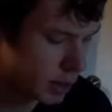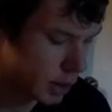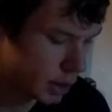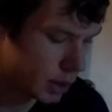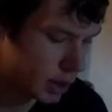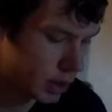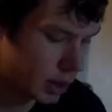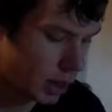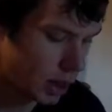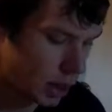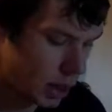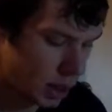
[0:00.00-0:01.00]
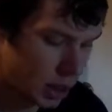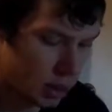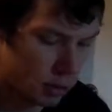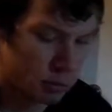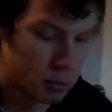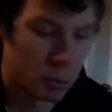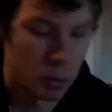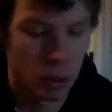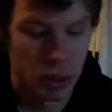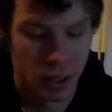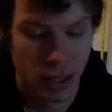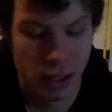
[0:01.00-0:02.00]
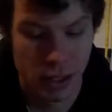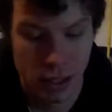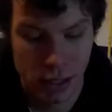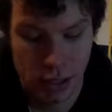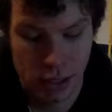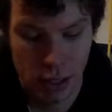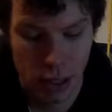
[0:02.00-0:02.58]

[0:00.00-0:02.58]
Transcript: is I don't remember what size it is,